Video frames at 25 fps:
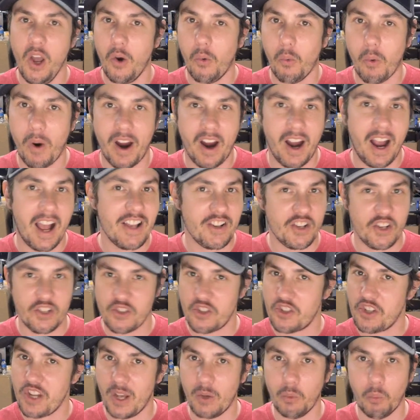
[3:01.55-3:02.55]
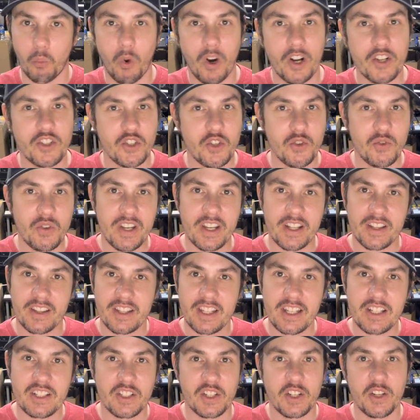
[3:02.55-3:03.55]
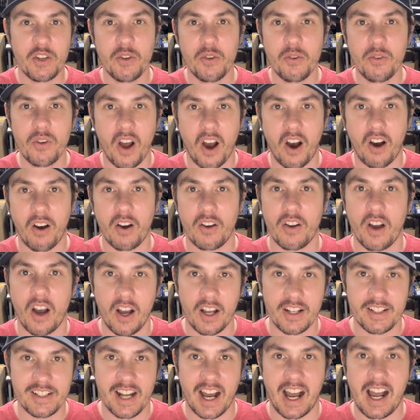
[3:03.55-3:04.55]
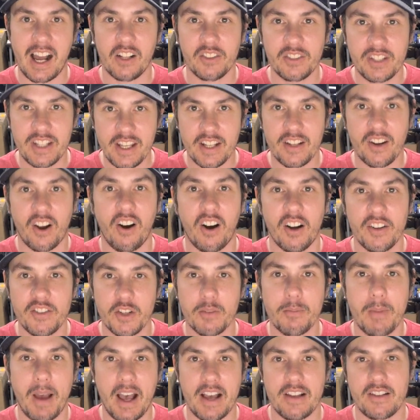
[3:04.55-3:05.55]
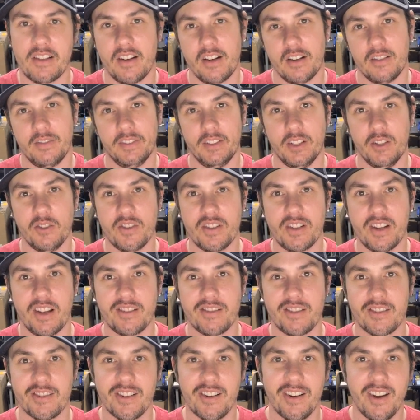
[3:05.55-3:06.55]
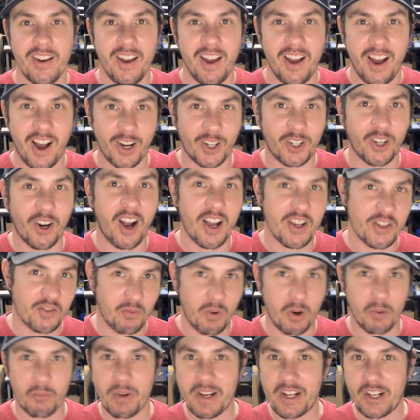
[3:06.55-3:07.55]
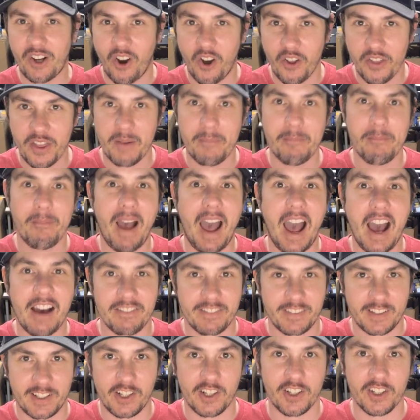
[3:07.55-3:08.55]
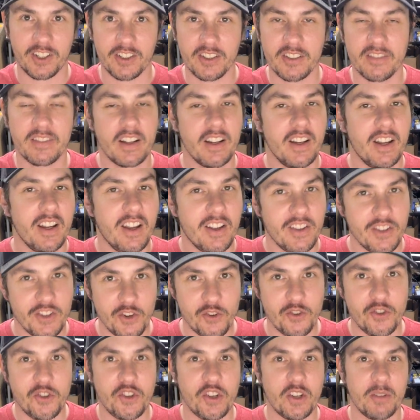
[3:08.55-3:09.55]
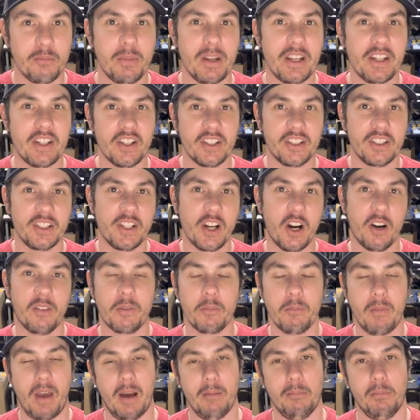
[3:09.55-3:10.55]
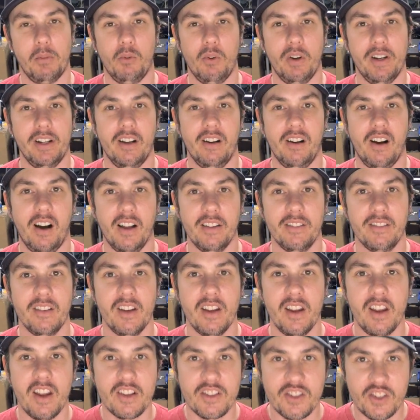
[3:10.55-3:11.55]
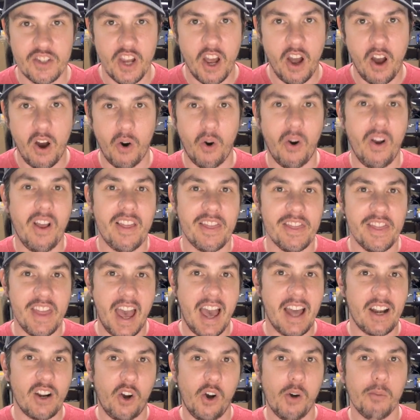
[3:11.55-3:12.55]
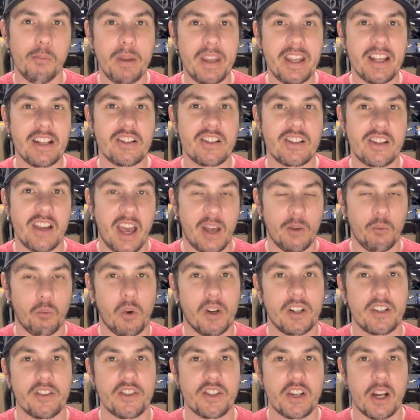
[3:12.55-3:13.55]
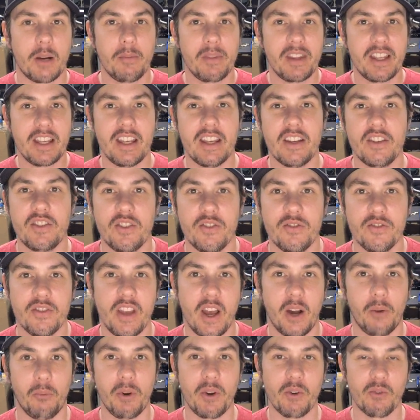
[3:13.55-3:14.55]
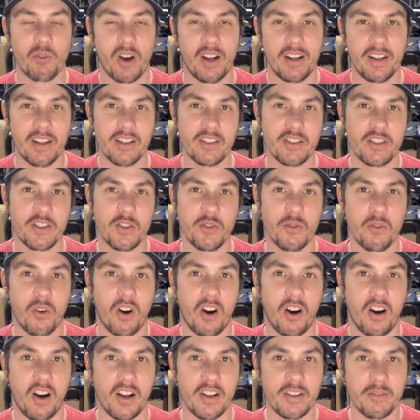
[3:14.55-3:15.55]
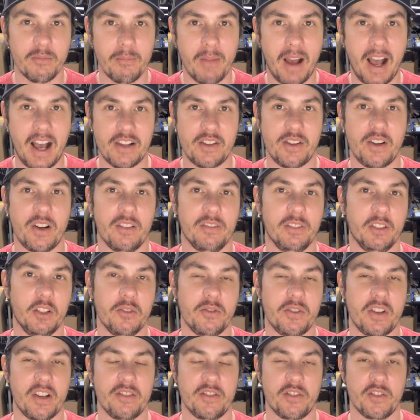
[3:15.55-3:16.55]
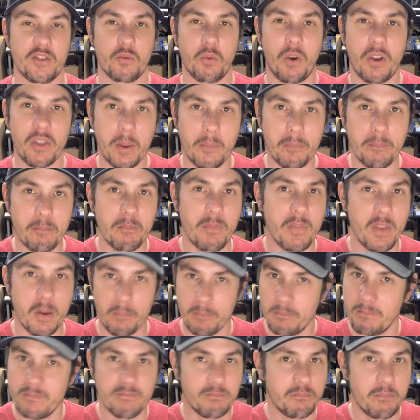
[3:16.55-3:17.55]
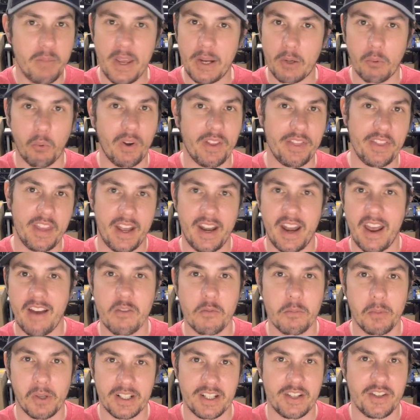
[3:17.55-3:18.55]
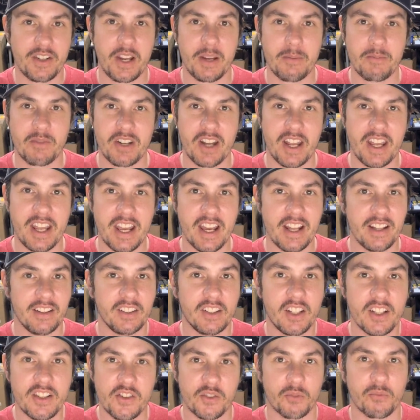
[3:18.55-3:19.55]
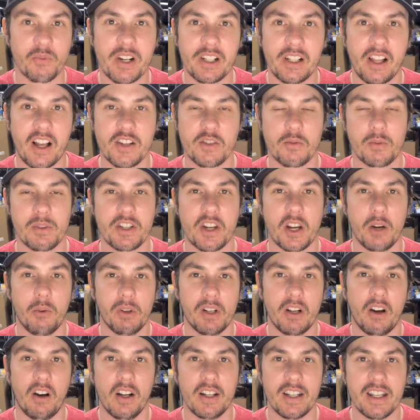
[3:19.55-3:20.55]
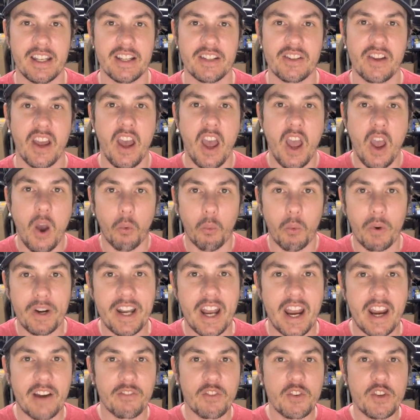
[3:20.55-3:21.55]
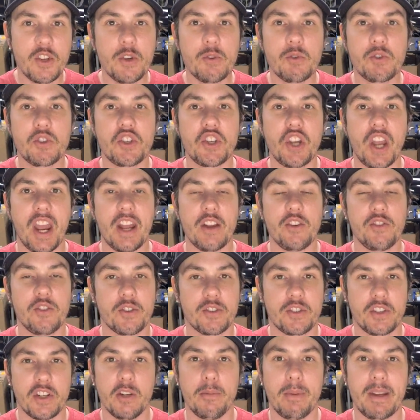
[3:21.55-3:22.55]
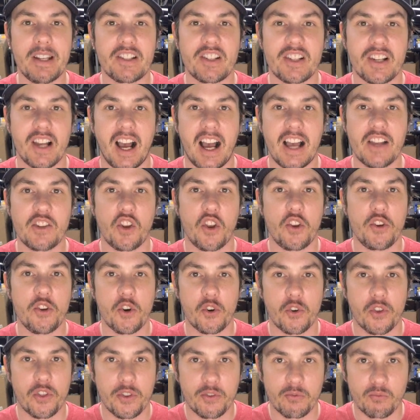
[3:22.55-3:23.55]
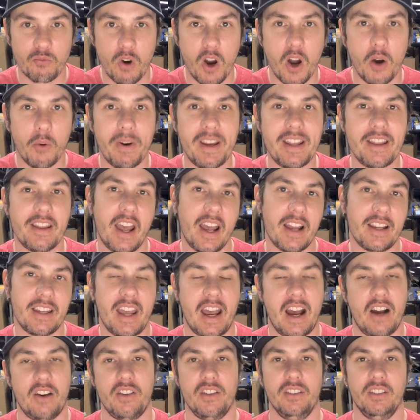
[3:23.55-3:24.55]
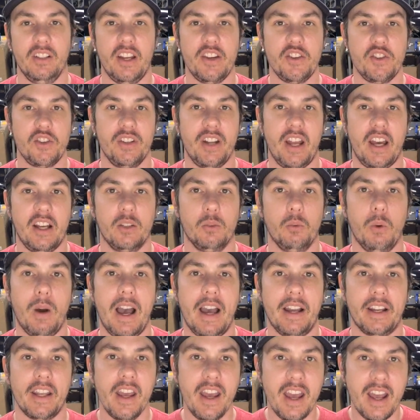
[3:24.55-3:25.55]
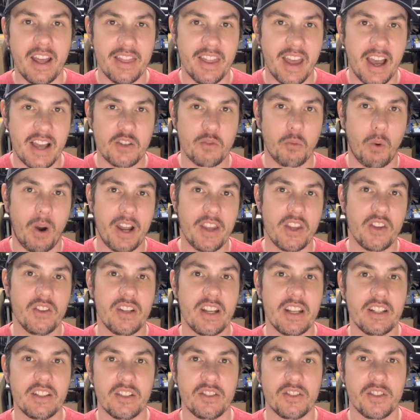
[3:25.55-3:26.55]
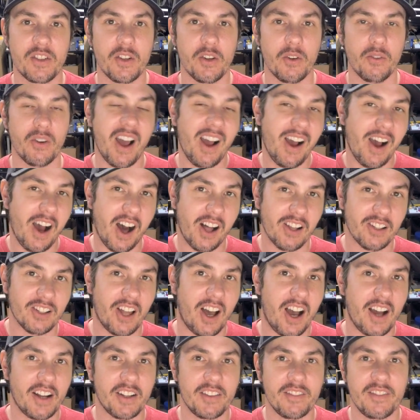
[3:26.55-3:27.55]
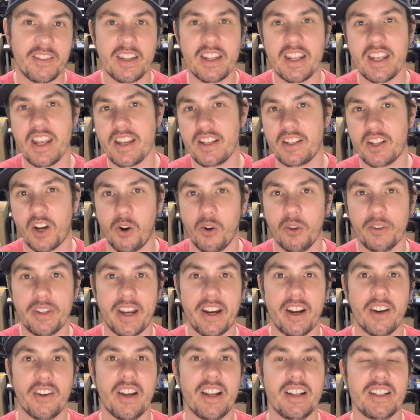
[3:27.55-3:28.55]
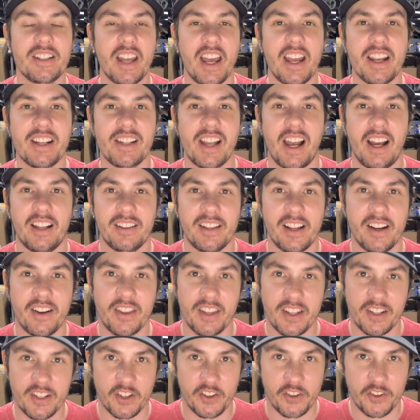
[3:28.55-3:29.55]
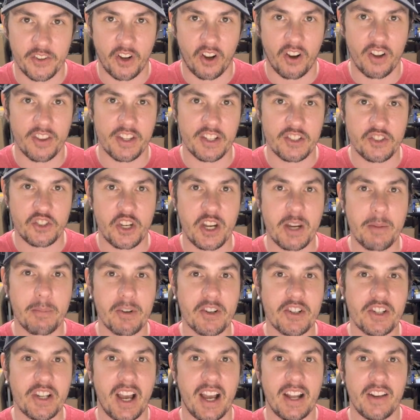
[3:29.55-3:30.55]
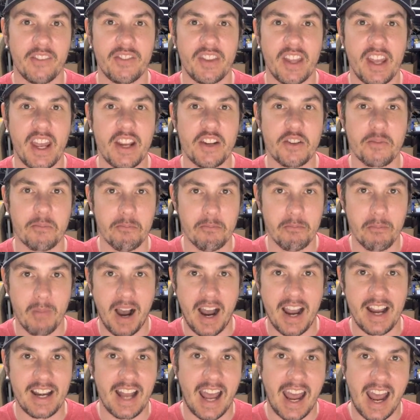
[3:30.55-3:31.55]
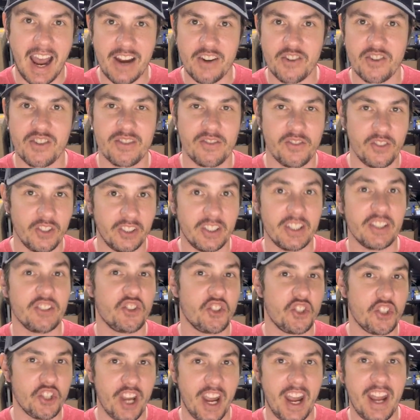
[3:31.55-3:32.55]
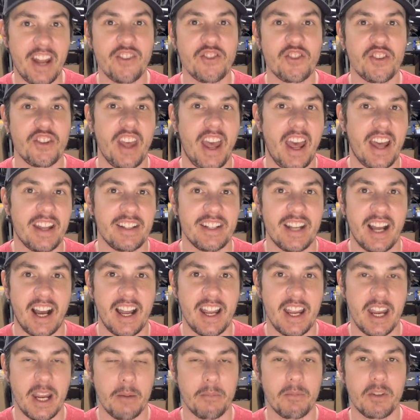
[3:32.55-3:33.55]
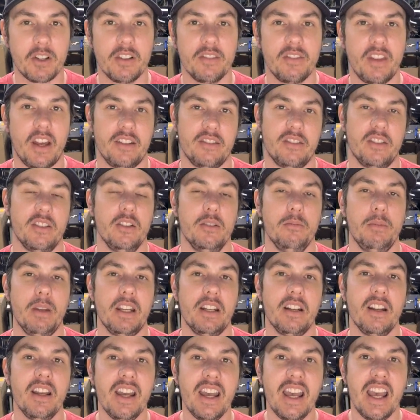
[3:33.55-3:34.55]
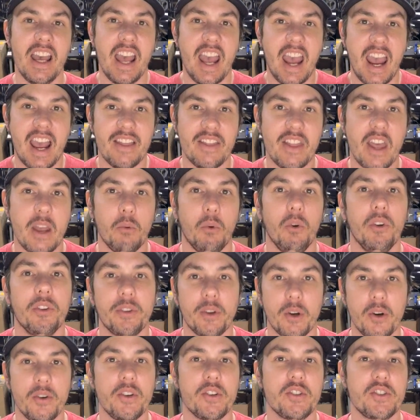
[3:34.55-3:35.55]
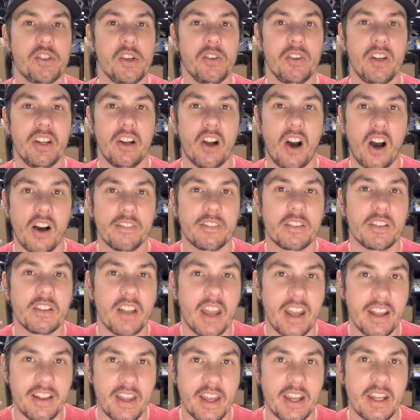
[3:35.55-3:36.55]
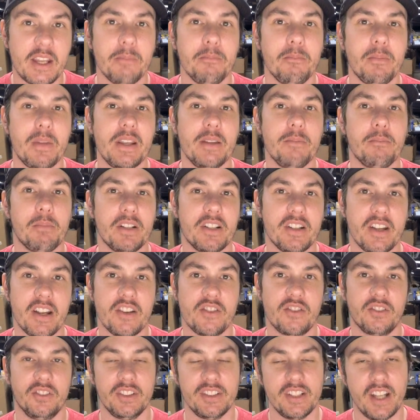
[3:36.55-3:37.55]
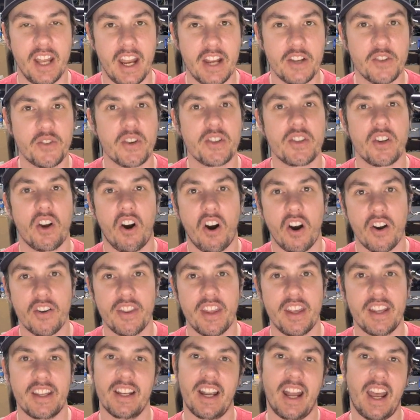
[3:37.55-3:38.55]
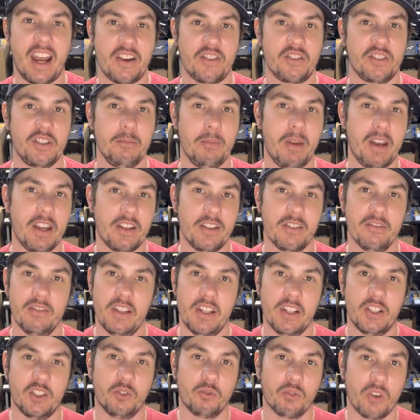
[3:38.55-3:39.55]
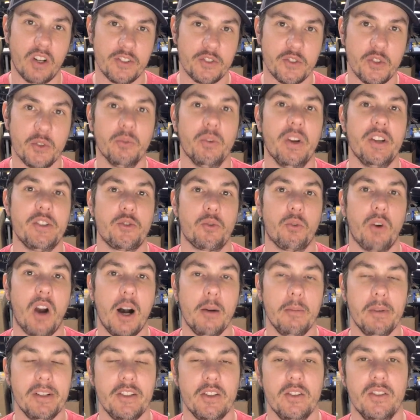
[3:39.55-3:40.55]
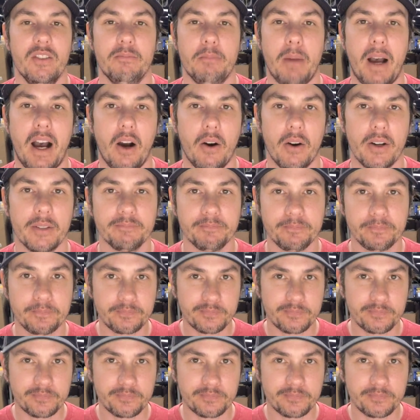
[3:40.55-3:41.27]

Whereas, as I said, once you get the tune dialed in on your mass airflow sensor across what we call the MAF curve, you should be good to go from that point on. So that all being said, what are some of the issues that we run into on mass airflow sensors? Well, the big one that everybody seems to hit and doesn't realize what's going on is whenever you change your tubing size, you're throwing that calculation out of whack. That's why you need to tune. A lot of the cold air intakes out there that are on the cheaper side of things might actually change that diameter of that tubing, and they will throw your tuning off, and they can be potentially dangerous, or they can actually make your vehicle run too rich, robbing you of power.